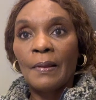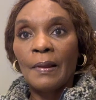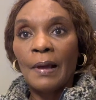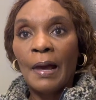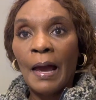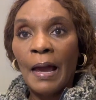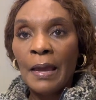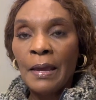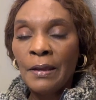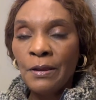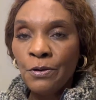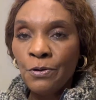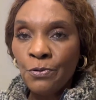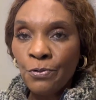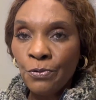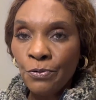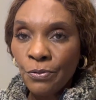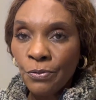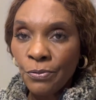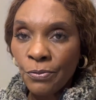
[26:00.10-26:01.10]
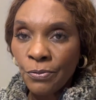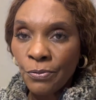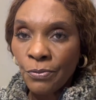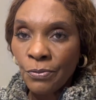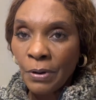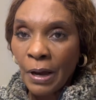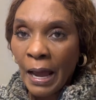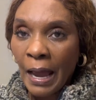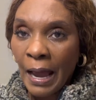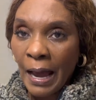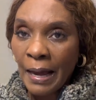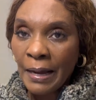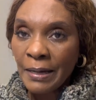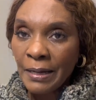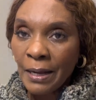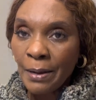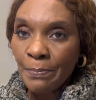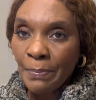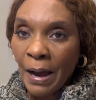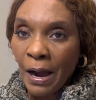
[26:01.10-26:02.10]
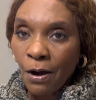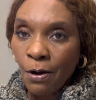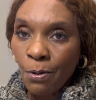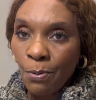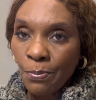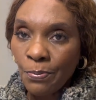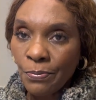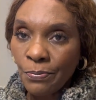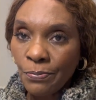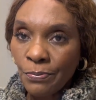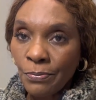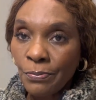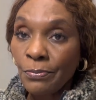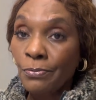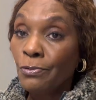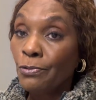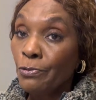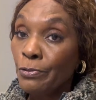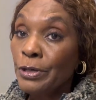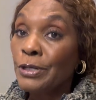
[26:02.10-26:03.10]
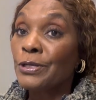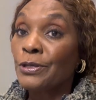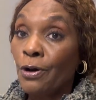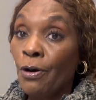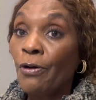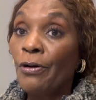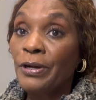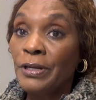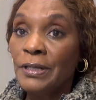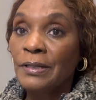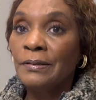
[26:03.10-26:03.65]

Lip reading: I knew I had a backup with God.